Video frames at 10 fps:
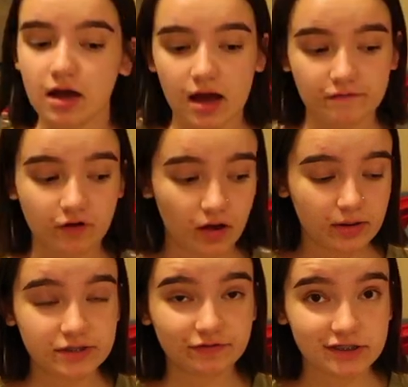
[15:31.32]
I've got all
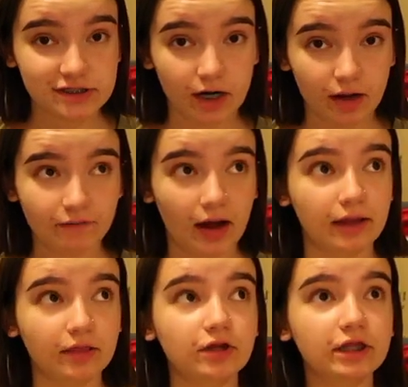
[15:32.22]
this fun stuff.
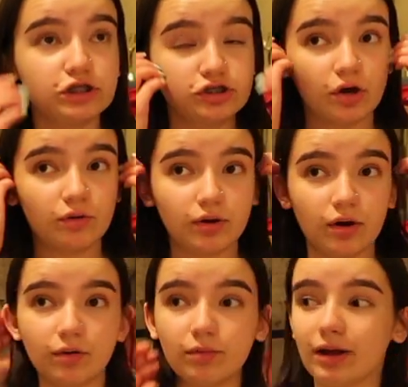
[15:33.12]
I literally don't
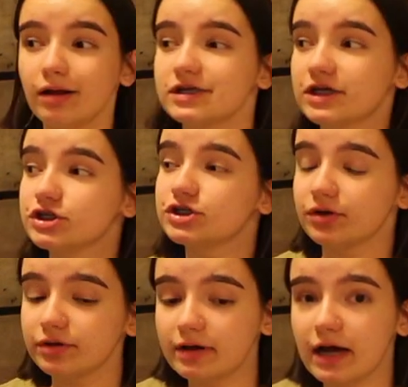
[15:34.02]
know what else I should show
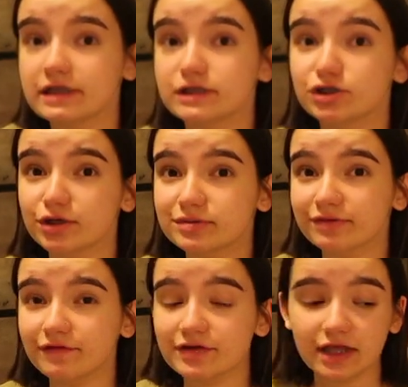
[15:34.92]
you guys in terms of
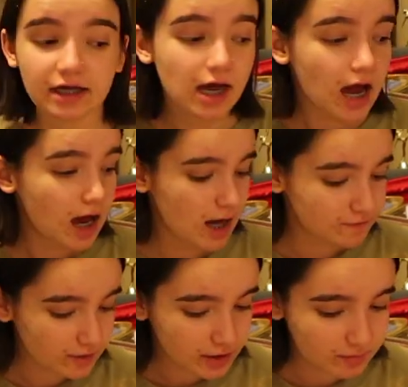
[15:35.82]
everything. I
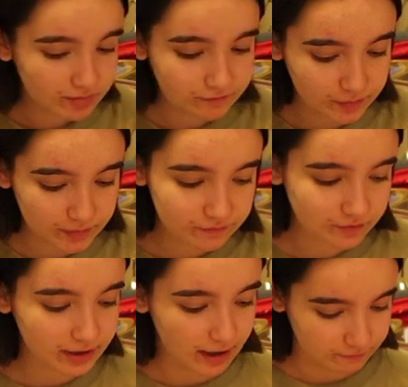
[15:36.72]
feel like I've been filming for
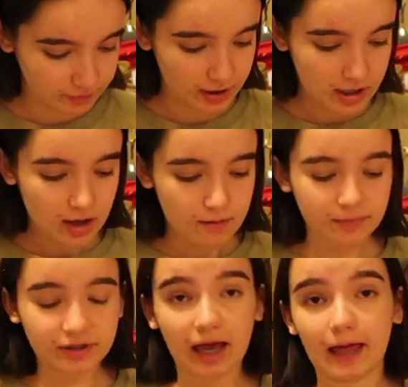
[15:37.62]
like ever.
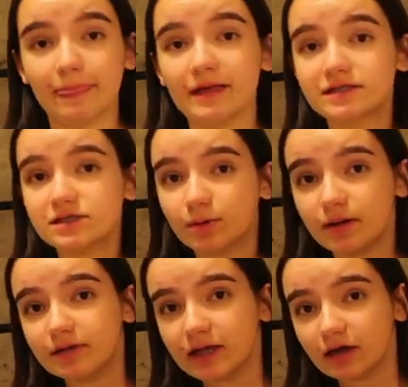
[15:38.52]
But yeah, this is what
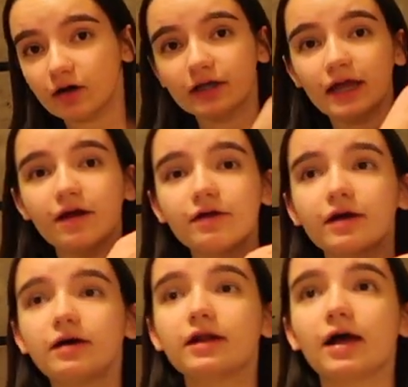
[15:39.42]
I'm taking on a
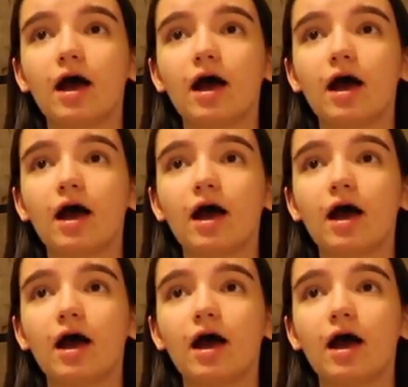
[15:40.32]
carry-on.